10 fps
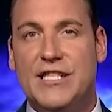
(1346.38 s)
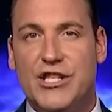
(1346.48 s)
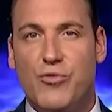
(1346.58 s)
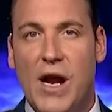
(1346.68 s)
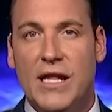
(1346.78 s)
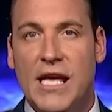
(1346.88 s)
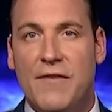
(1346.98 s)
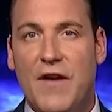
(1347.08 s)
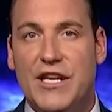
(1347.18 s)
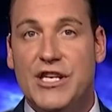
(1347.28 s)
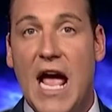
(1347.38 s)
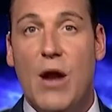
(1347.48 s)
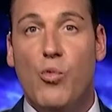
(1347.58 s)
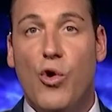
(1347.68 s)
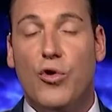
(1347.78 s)
Israeli innovation
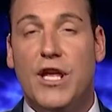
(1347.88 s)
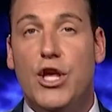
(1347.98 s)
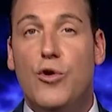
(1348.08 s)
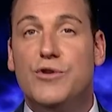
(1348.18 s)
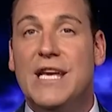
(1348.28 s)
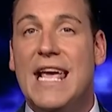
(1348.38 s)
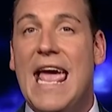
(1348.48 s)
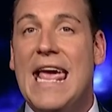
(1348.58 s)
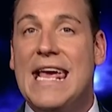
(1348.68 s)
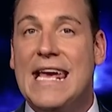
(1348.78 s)
at work using a